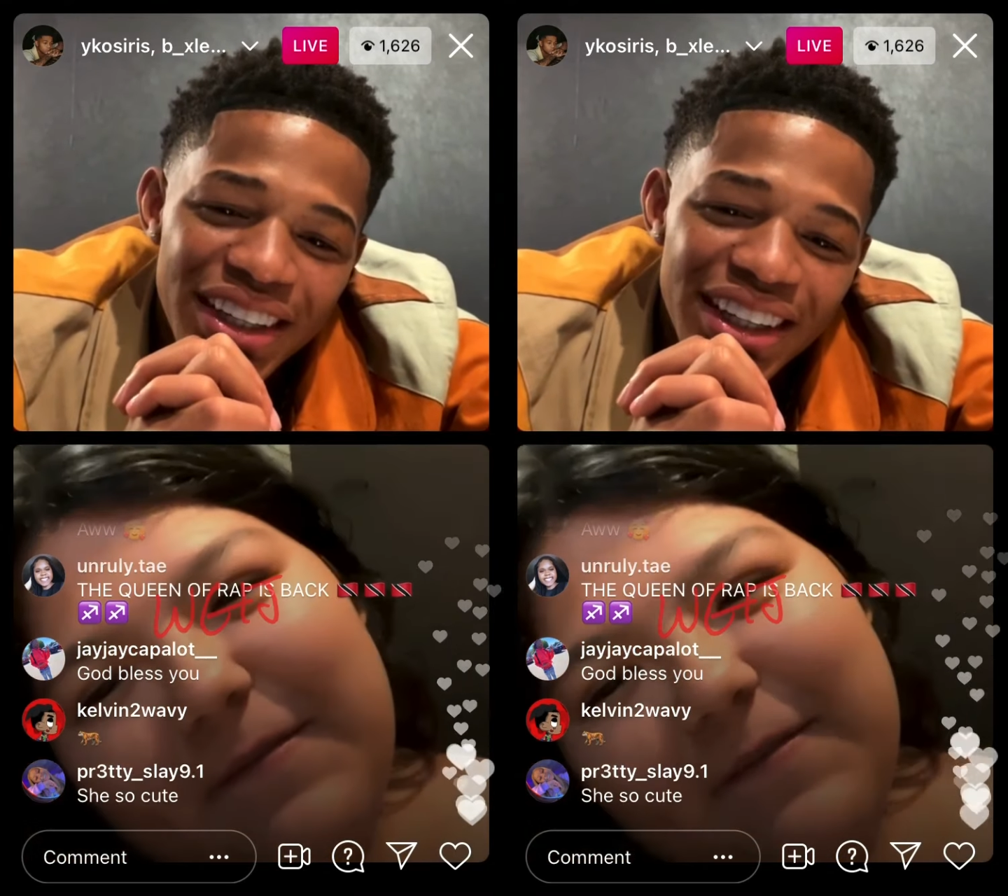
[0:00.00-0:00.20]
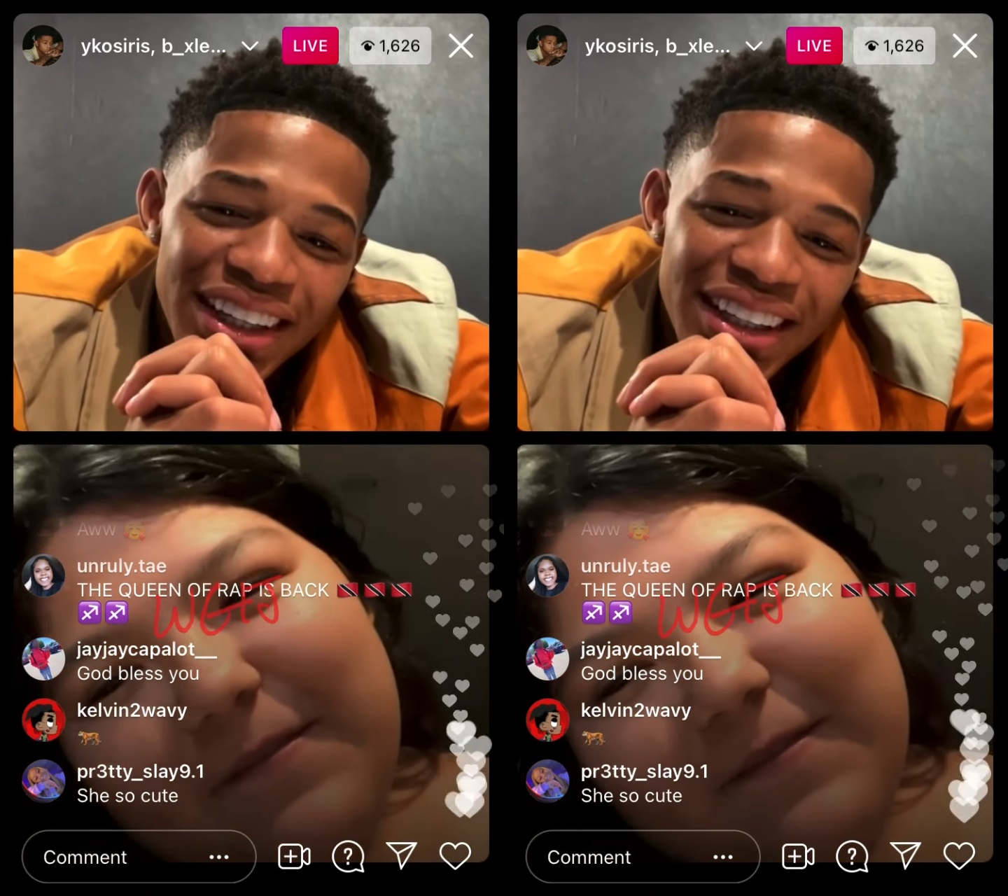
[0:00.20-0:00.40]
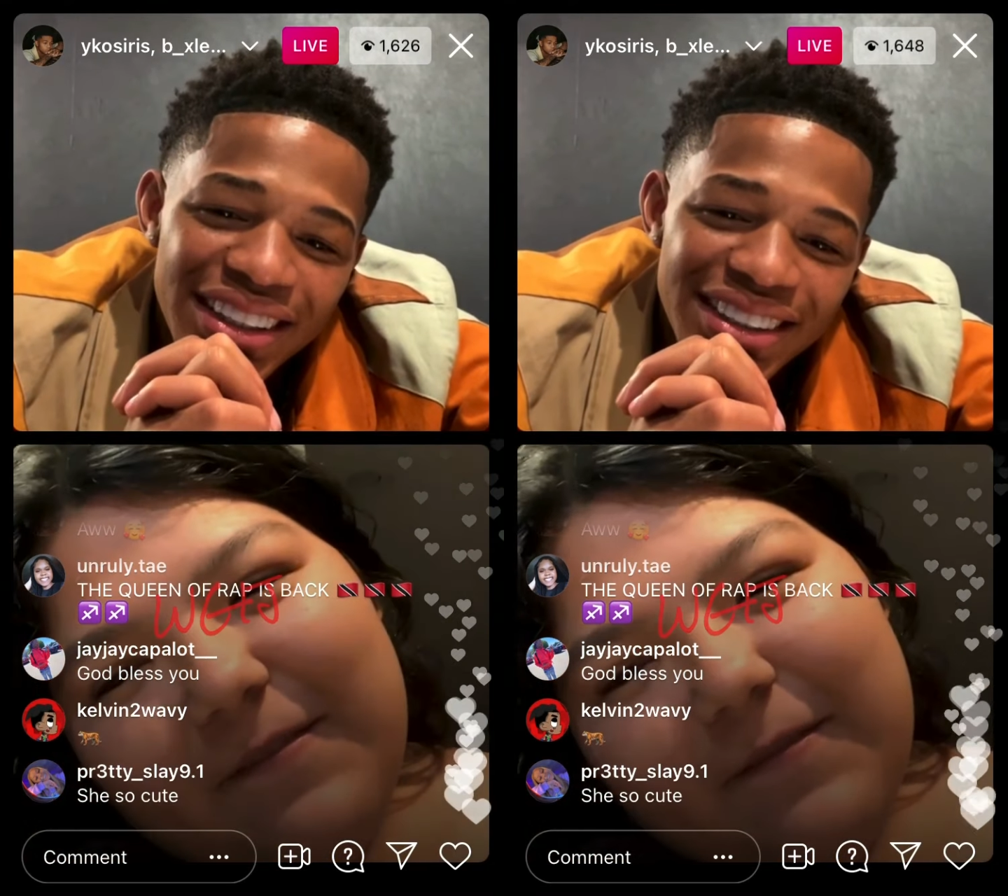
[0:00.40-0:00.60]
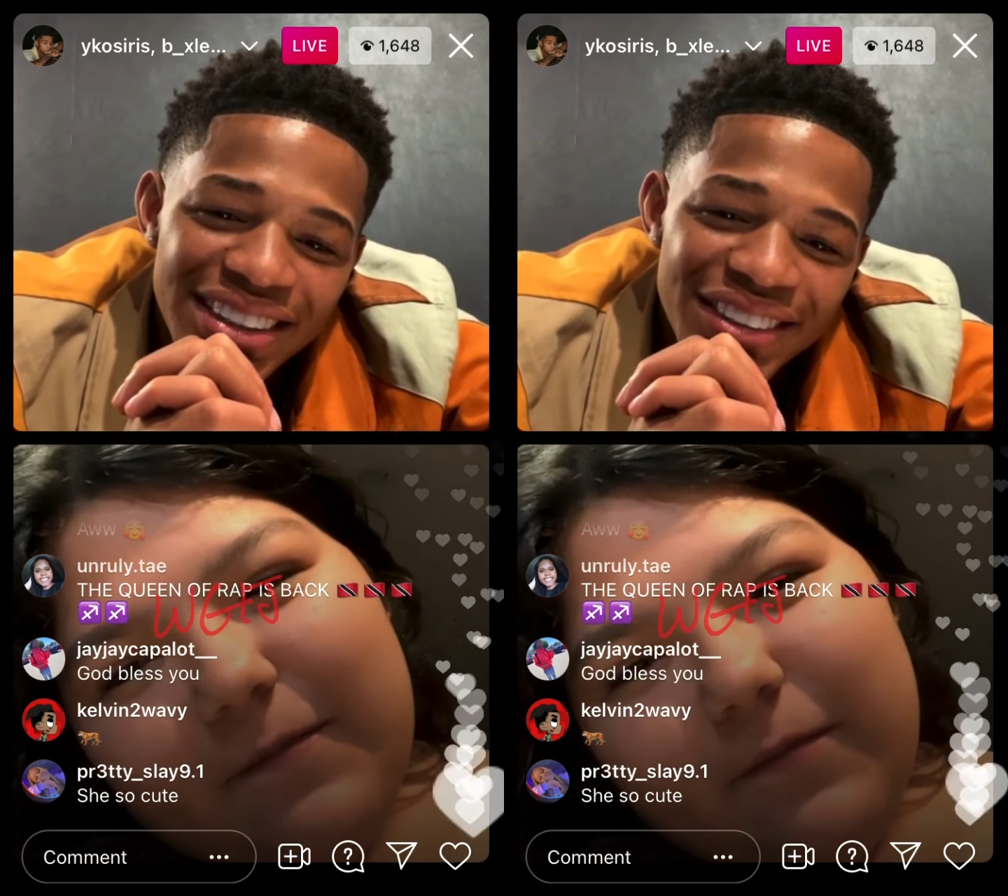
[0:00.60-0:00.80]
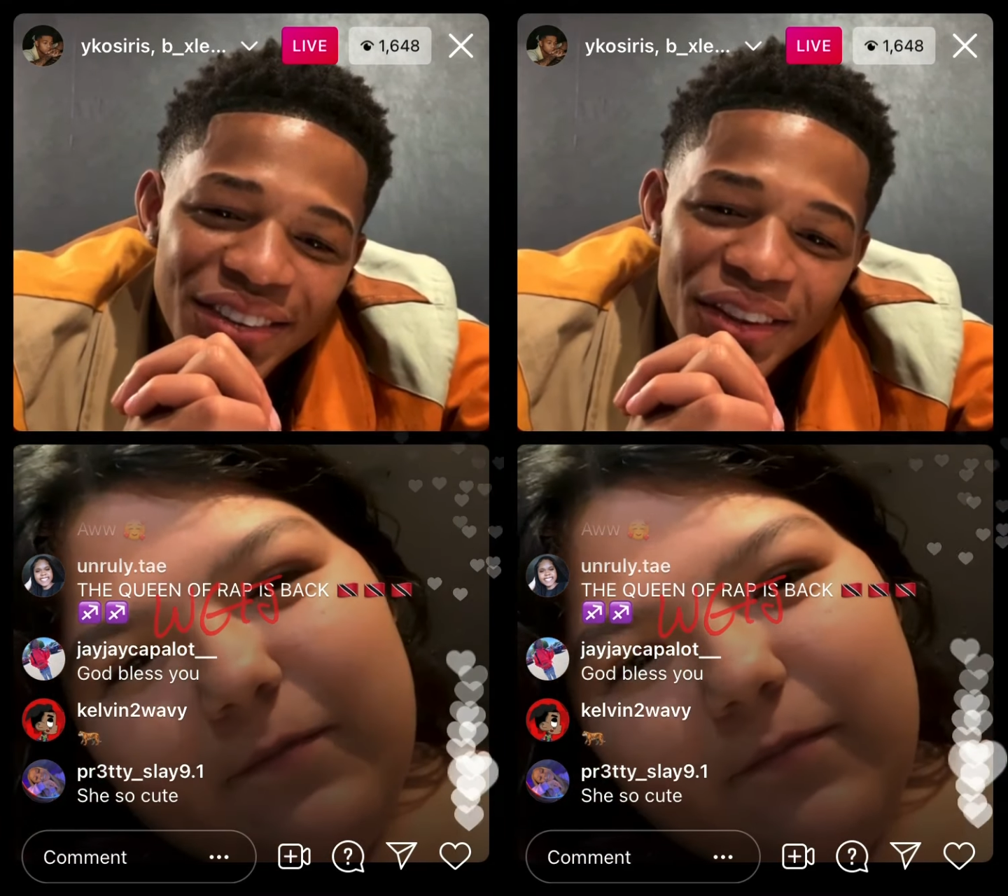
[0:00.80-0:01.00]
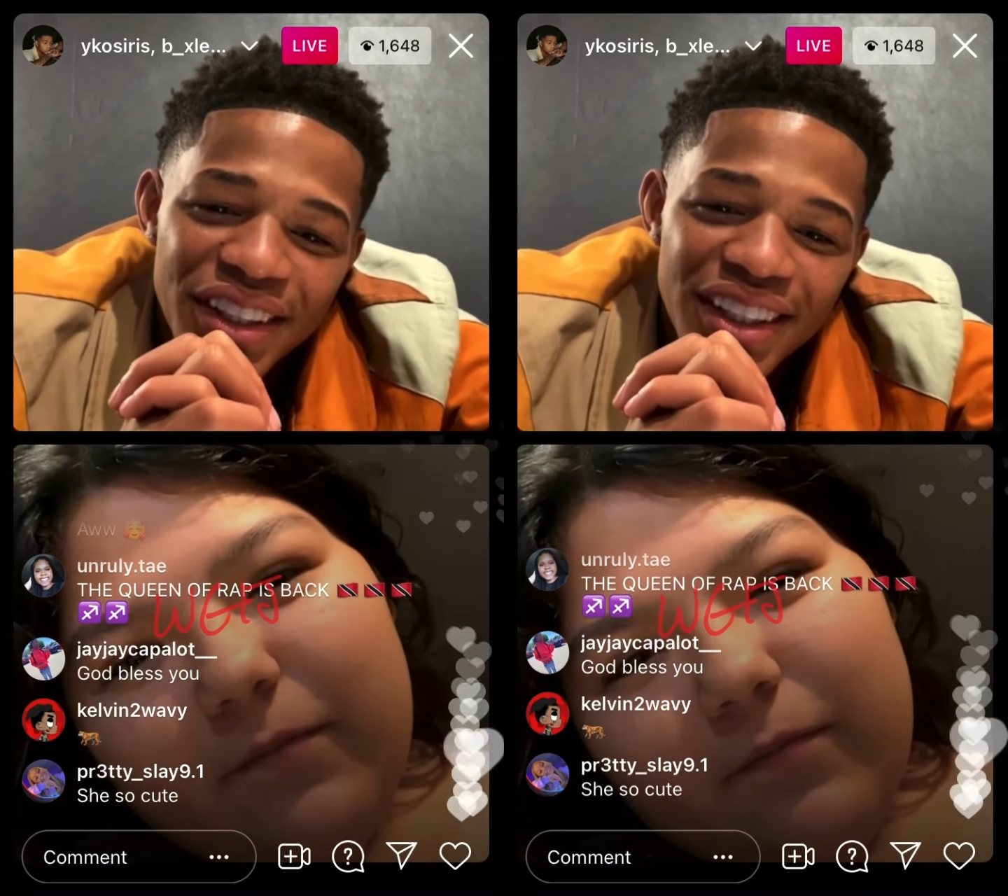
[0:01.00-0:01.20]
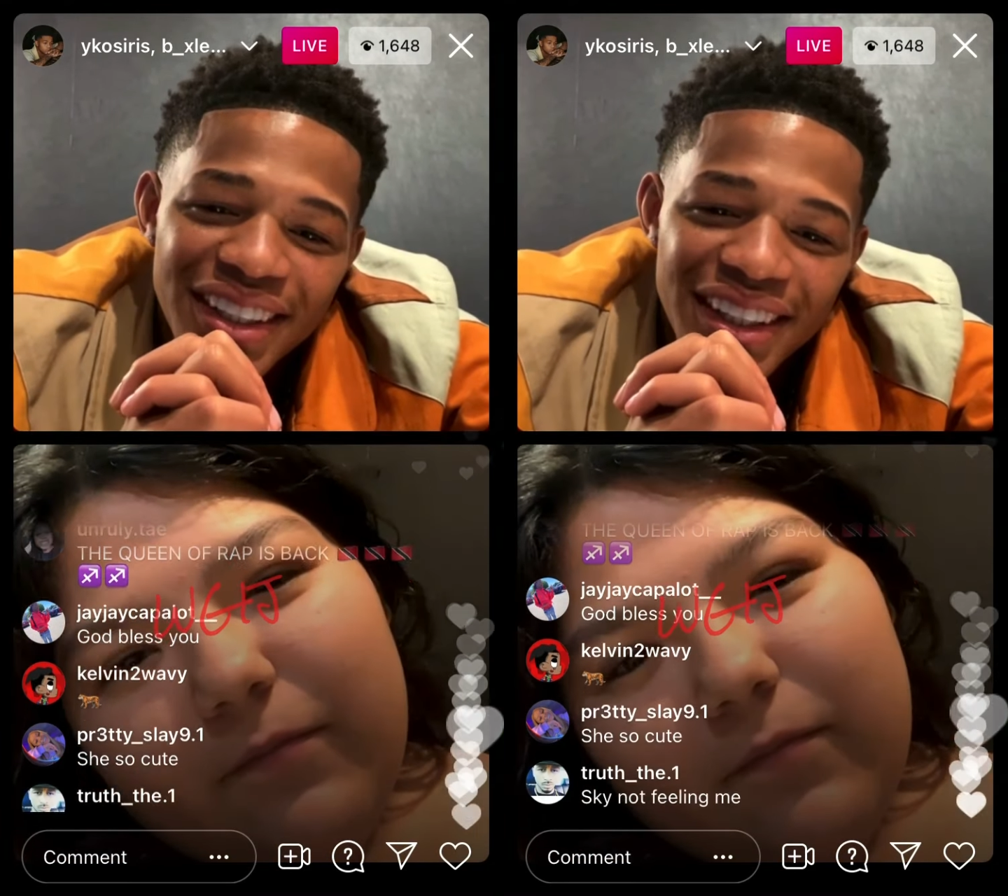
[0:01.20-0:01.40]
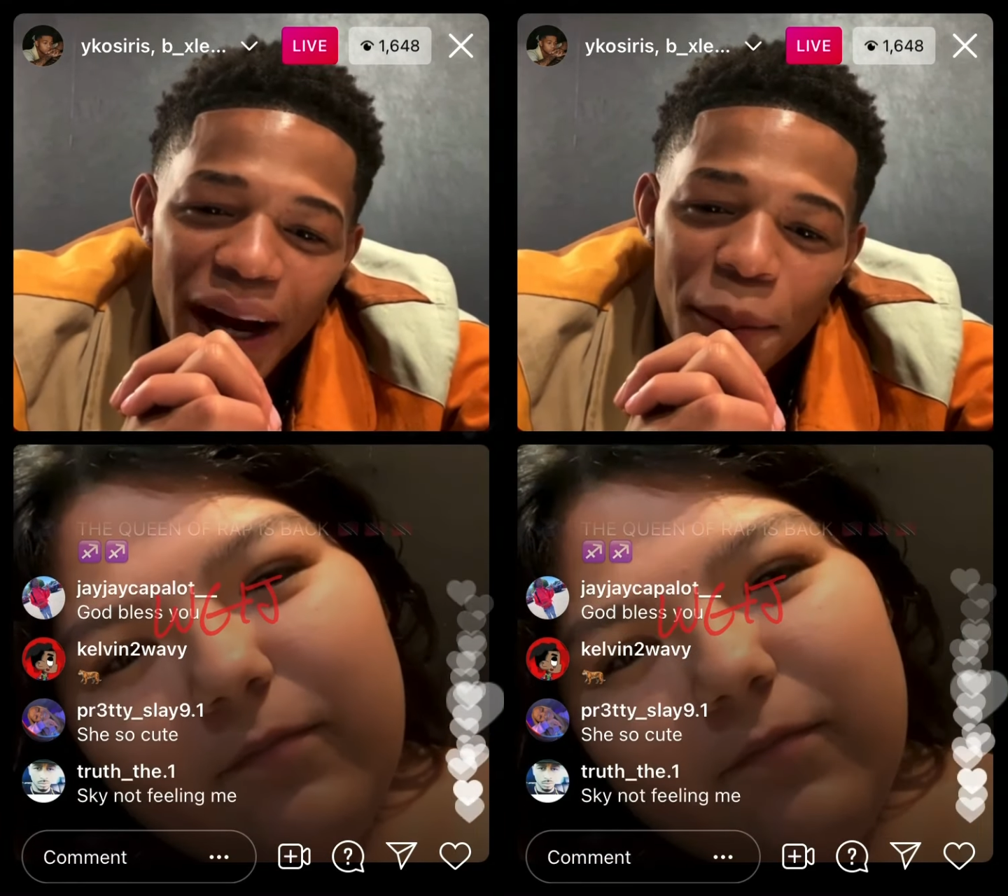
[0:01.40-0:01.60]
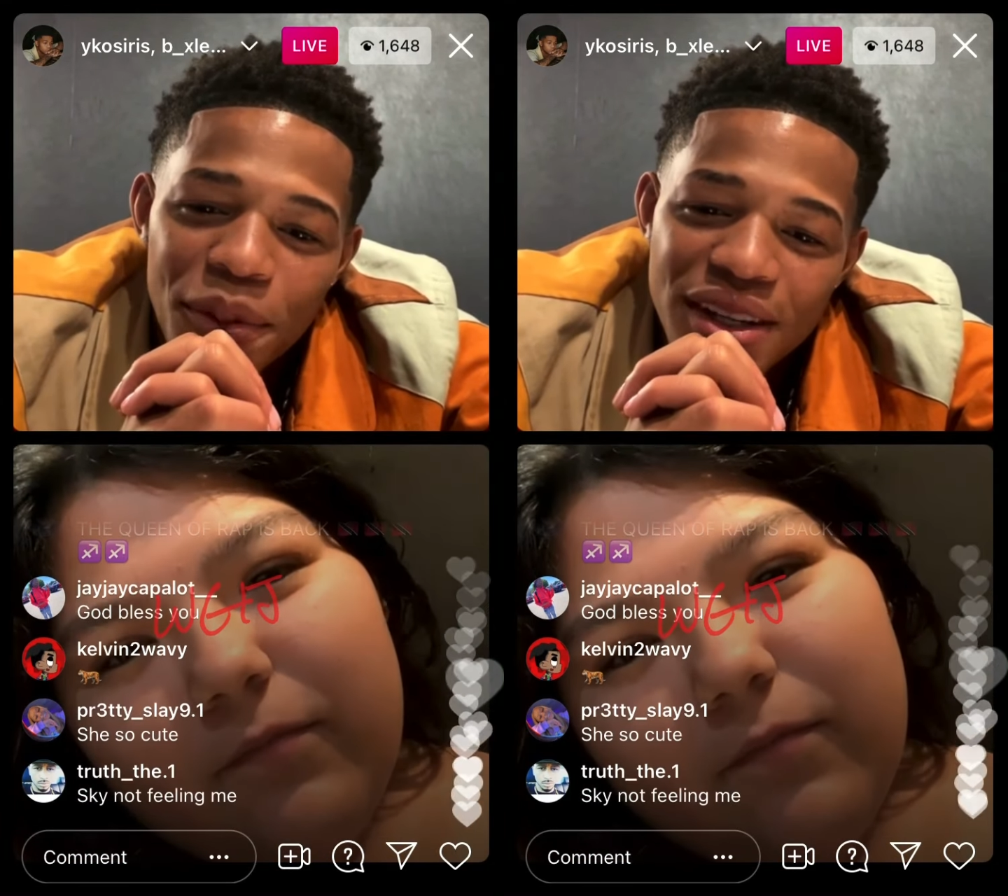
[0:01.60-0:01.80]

man. For real, I